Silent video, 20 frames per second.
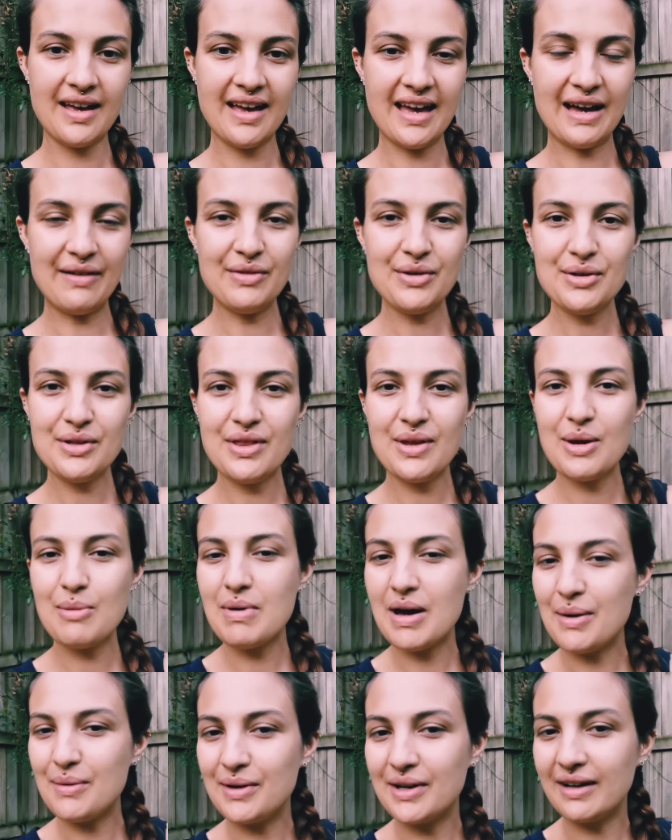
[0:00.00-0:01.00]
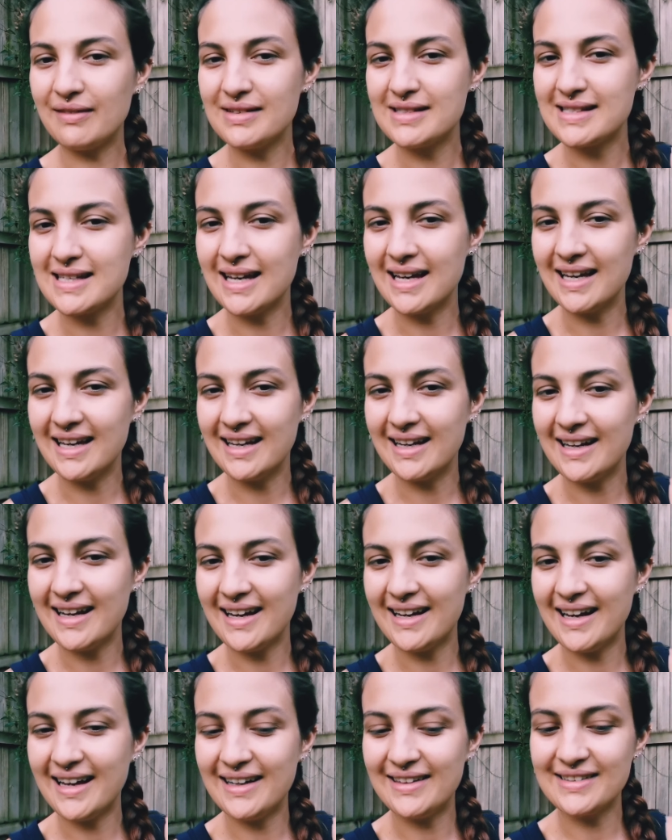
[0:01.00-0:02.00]
Have a good think about what I've said
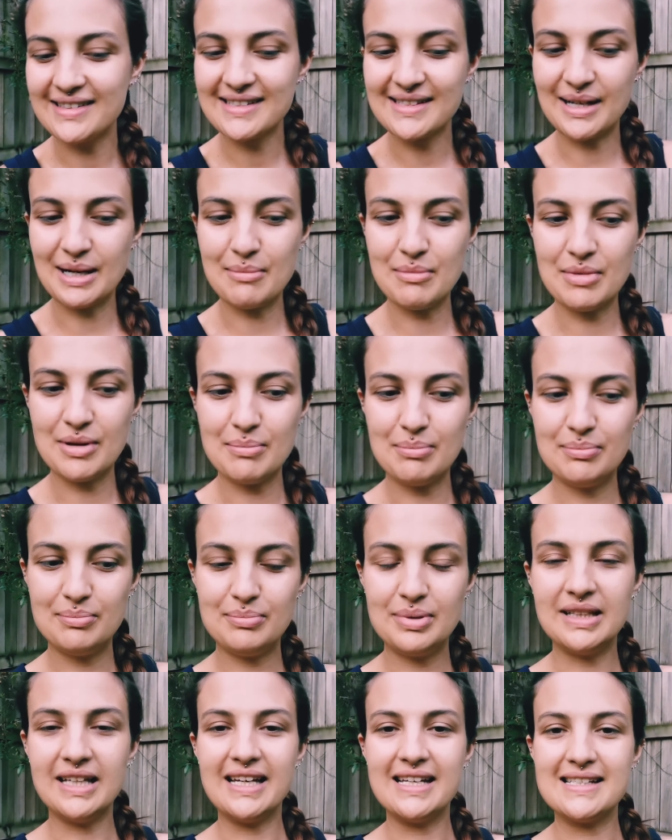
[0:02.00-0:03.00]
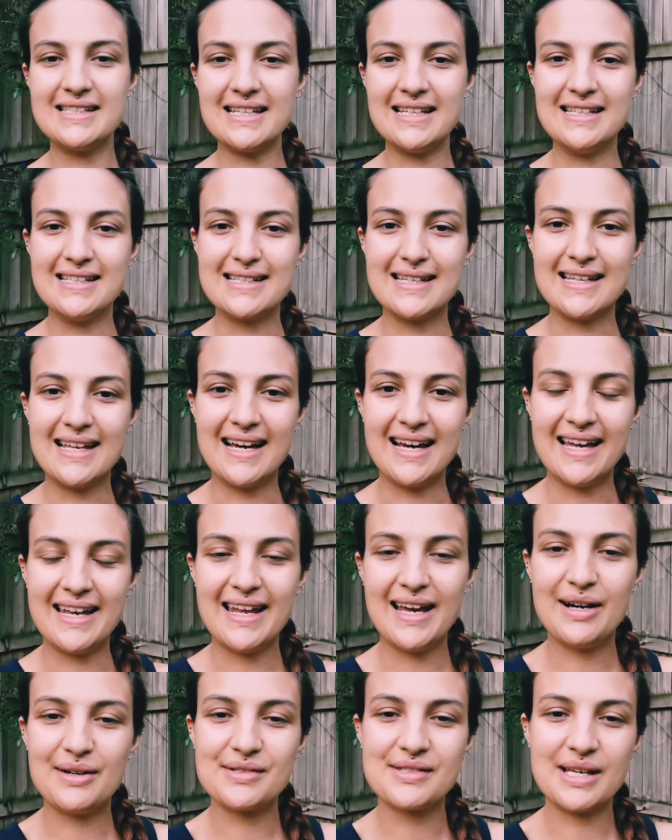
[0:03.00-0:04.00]
and how samba plays into that, and
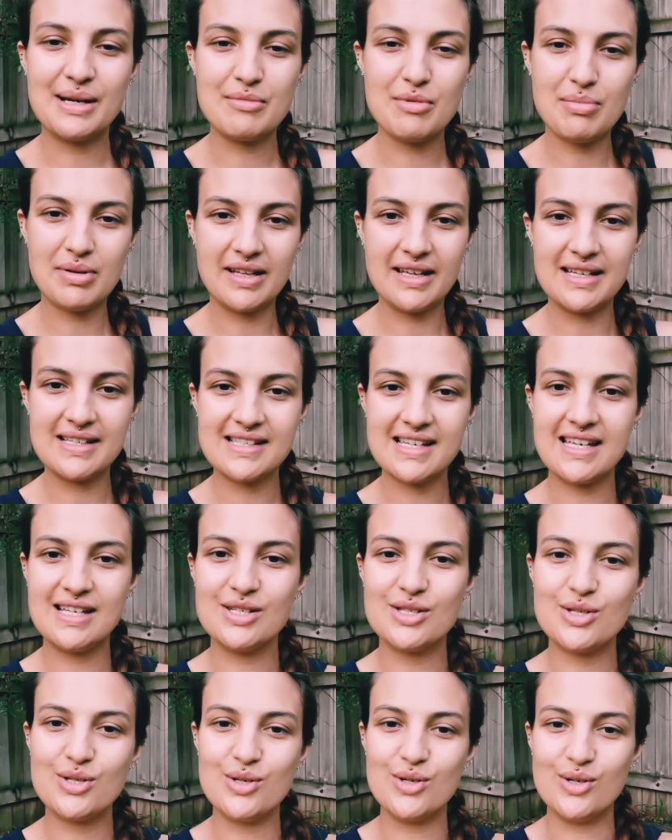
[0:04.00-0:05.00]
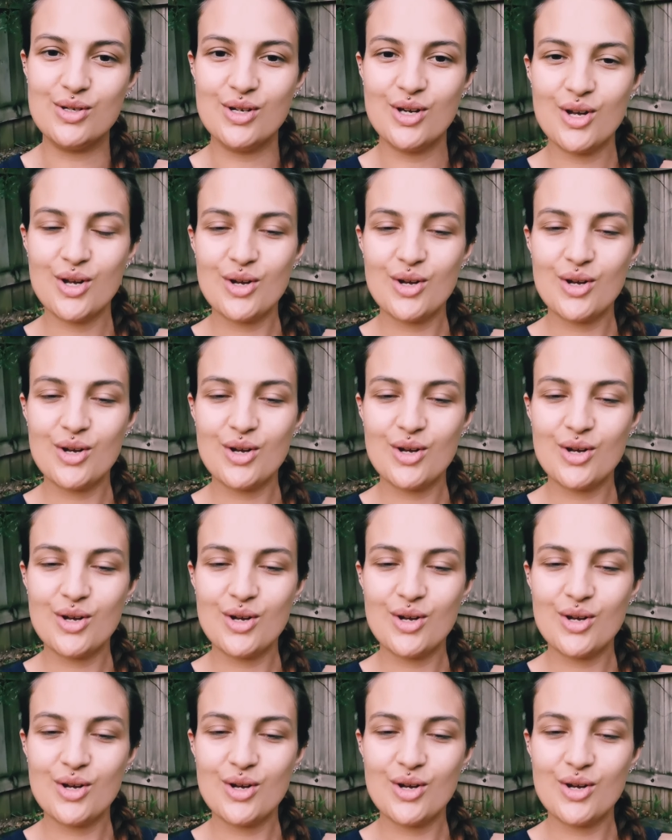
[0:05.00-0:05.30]
how samba plays into